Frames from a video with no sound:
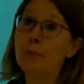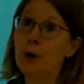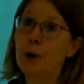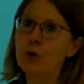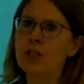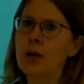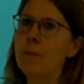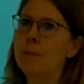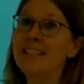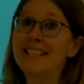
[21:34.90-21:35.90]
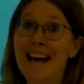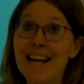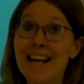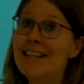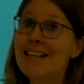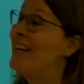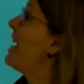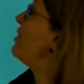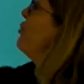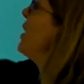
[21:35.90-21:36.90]
approach
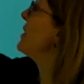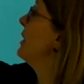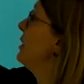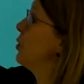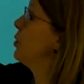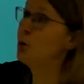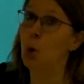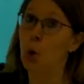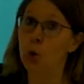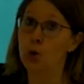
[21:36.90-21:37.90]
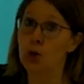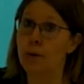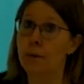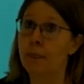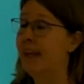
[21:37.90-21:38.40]
precisely addressing those goals.